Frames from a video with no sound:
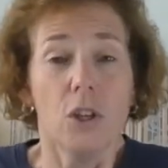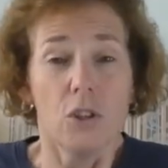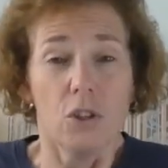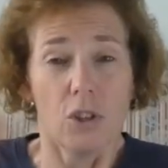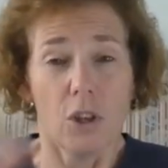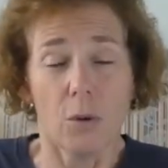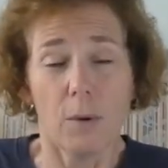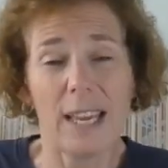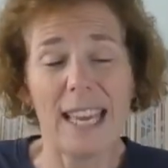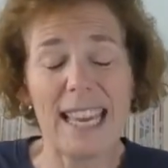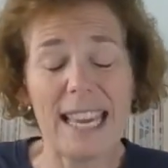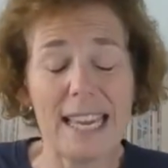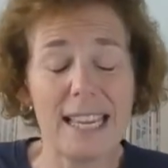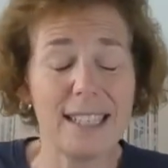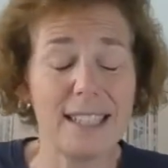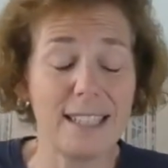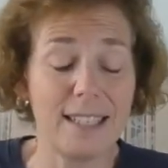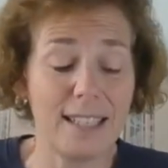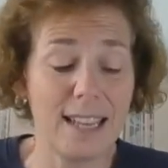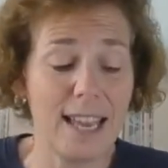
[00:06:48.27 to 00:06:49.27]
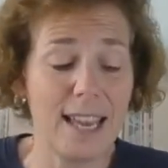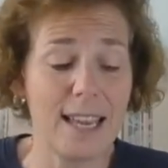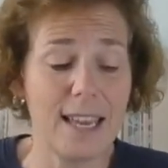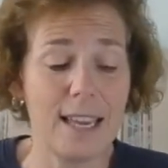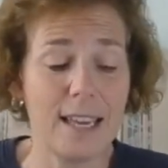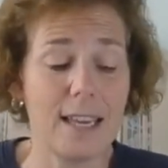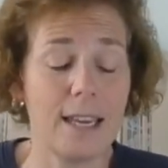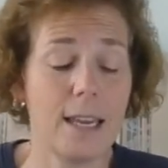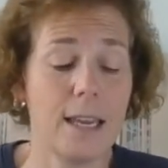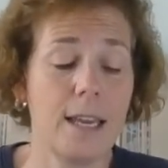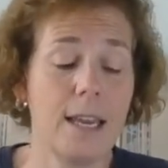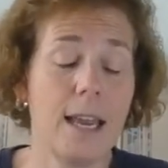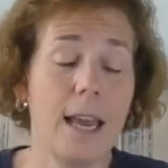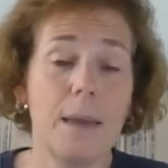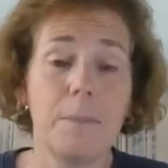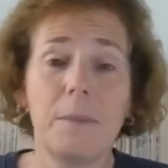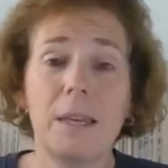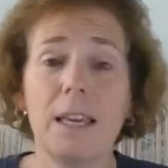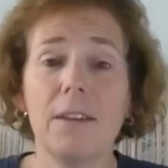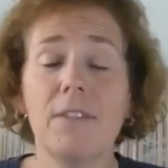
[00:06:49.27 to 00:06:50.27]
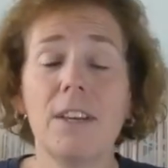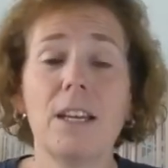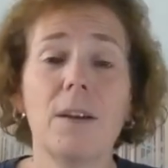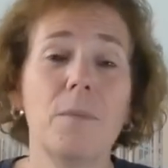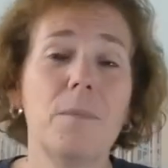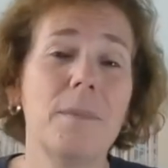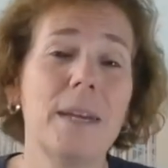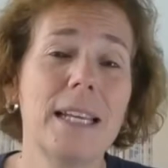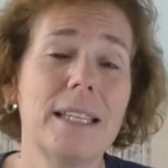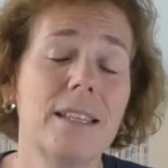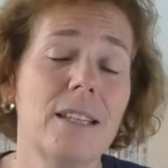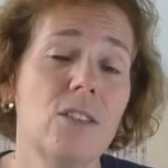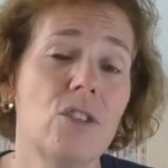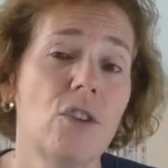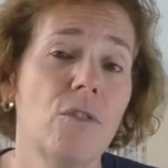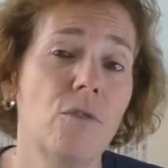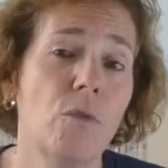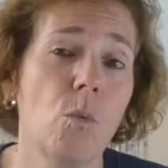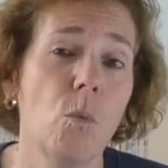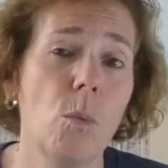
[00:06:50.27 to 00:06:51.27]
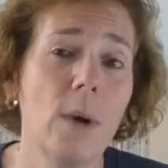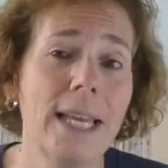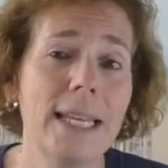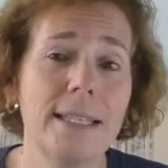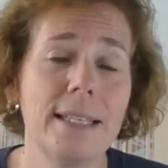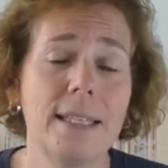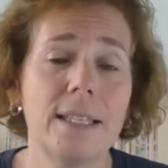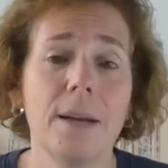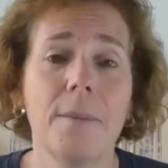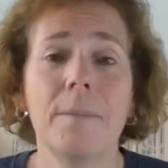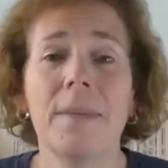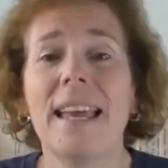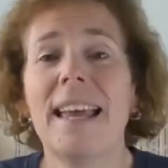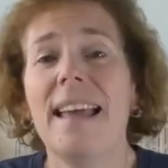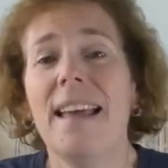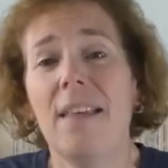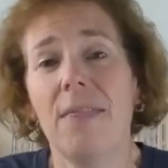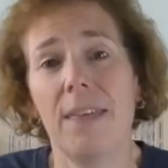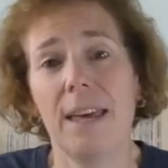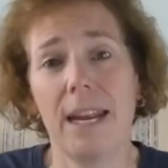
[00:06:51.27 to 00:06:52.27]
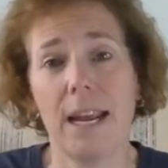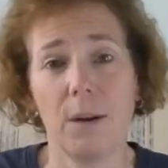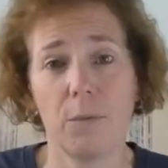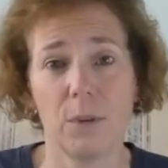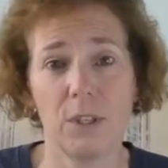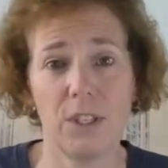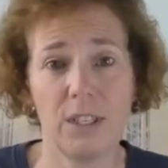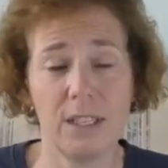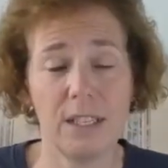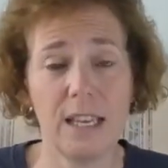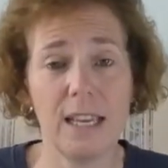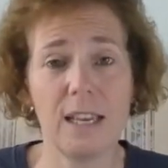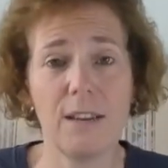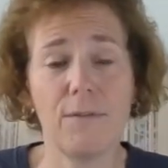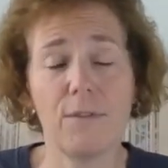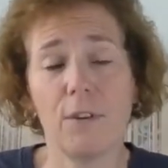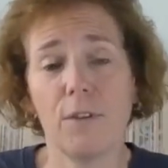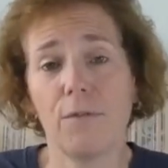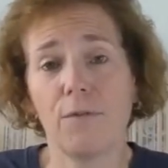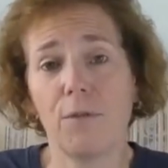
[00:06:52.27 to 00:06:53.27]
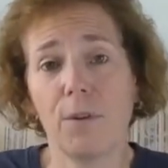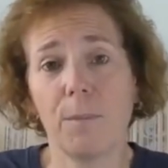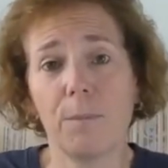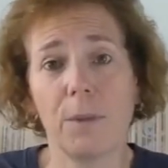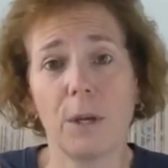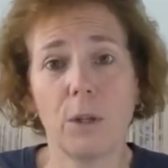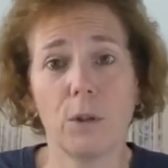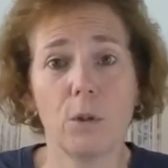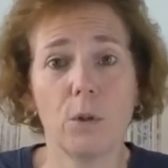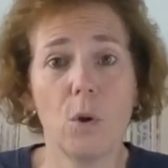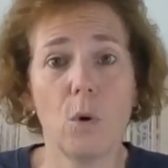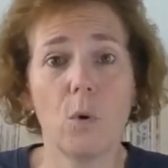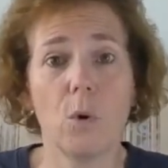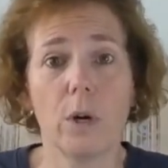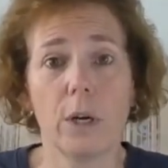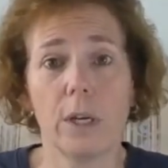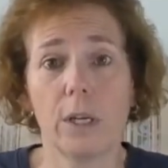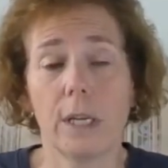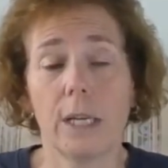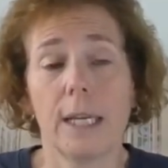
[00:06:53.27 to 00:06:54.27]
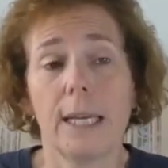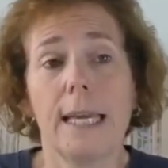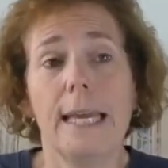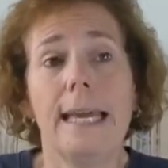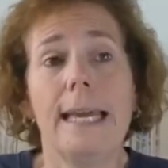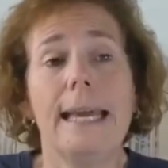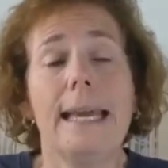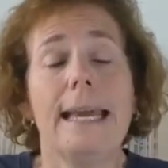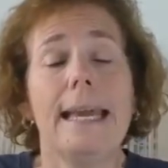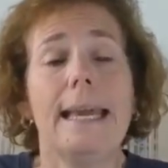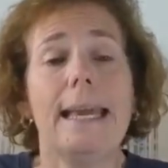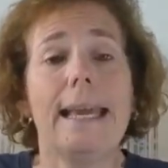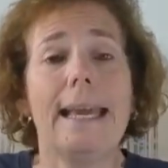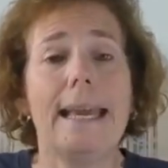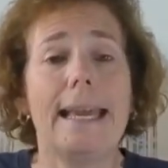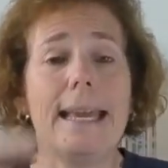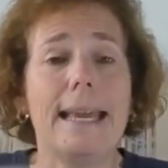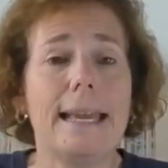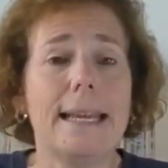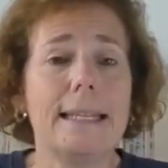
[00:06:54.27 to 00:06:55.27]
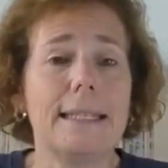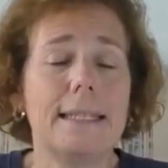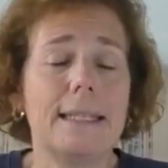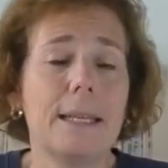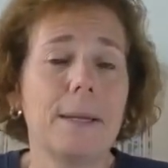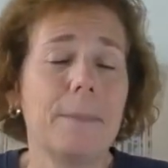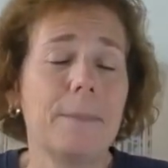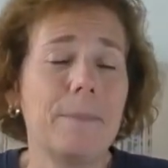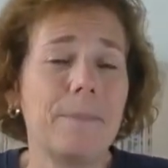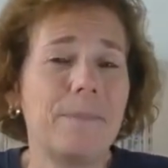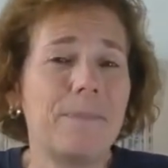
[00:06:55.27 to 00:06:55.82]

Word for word: So he is saying, I'm giving a message of wisdom that I received from the Lord. And